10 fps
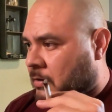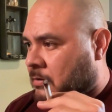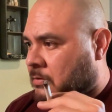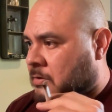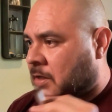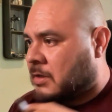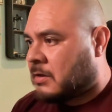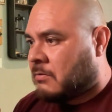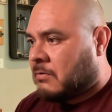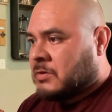Gene
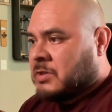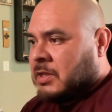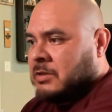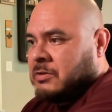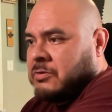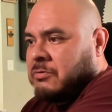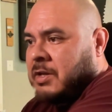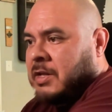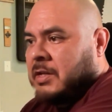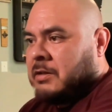
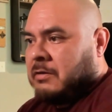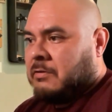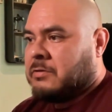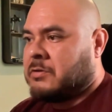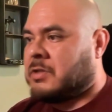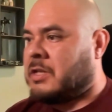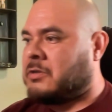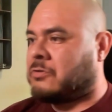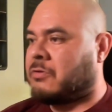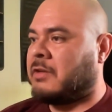Strain
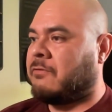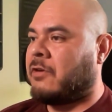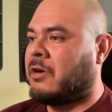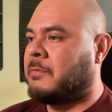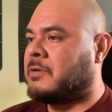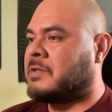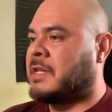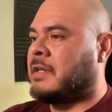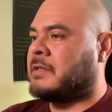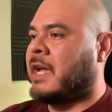Farmer
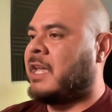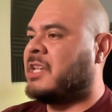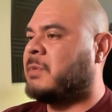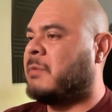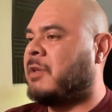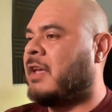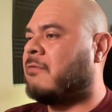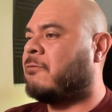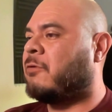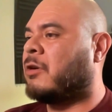says, highest ppm
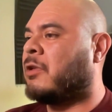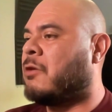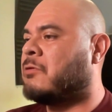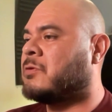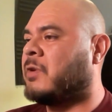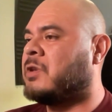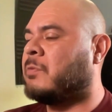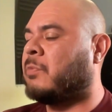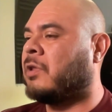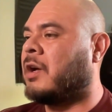for clones when you
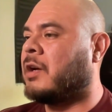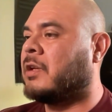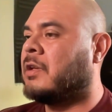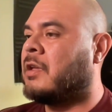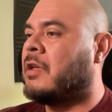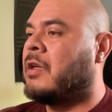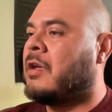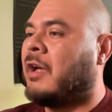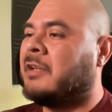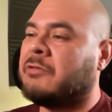plug. I
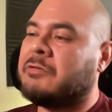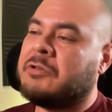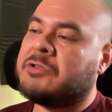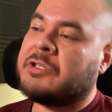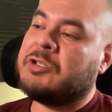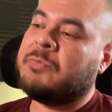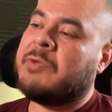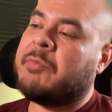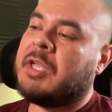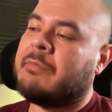don't usually do
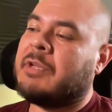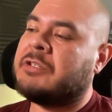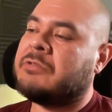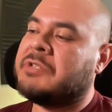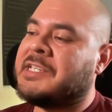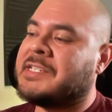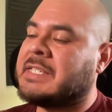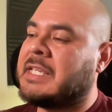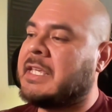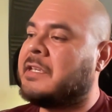ppm. I do
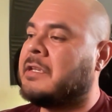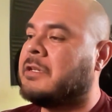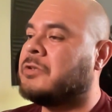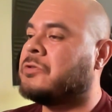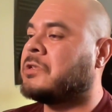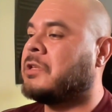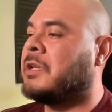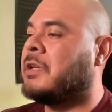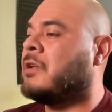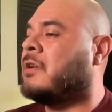EC usually,
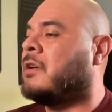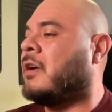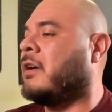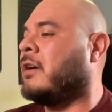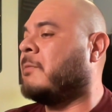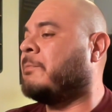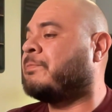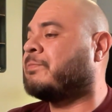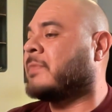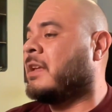
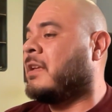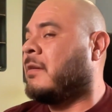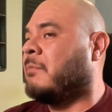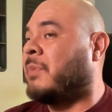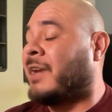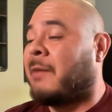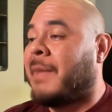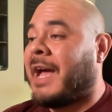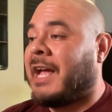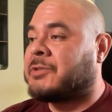but I
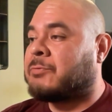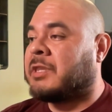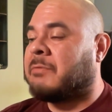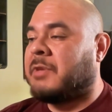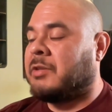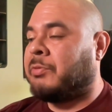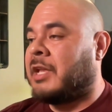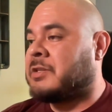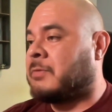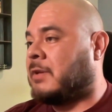match what the mother plants
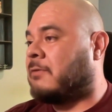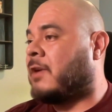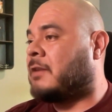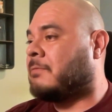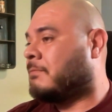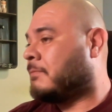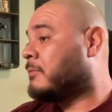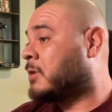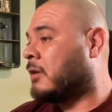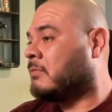are being fed.
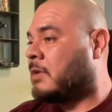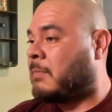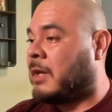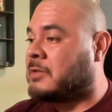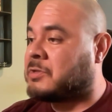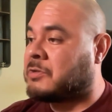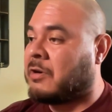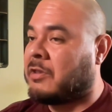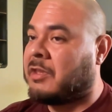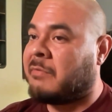So depends what you are
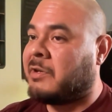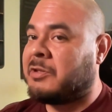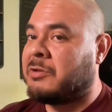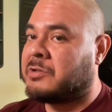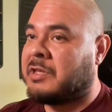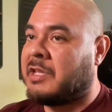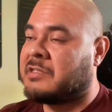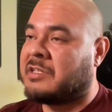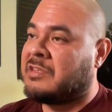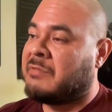there, but usually it's
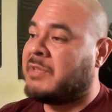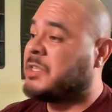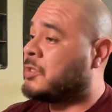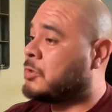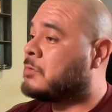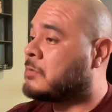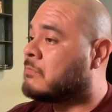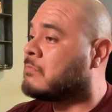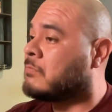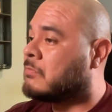in the mid 2s,
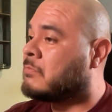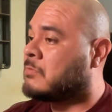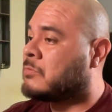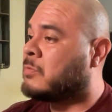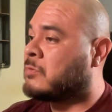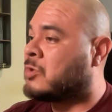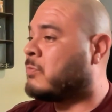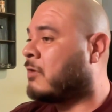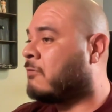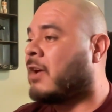2.5
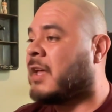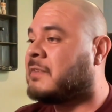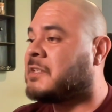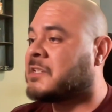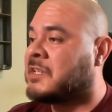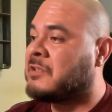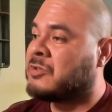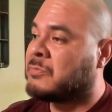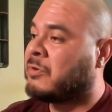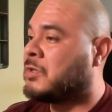EC,
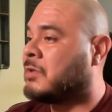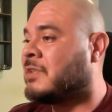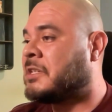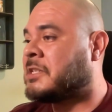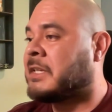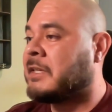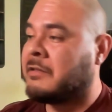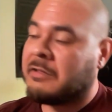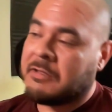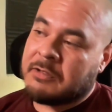2.0 EC,
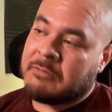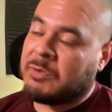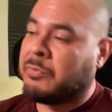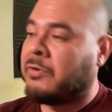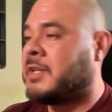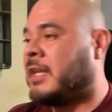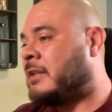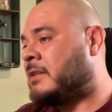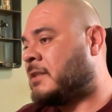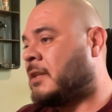1.8
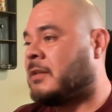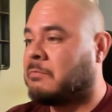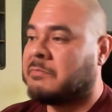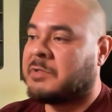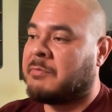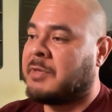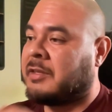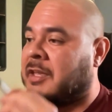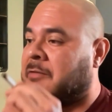EC, something like that.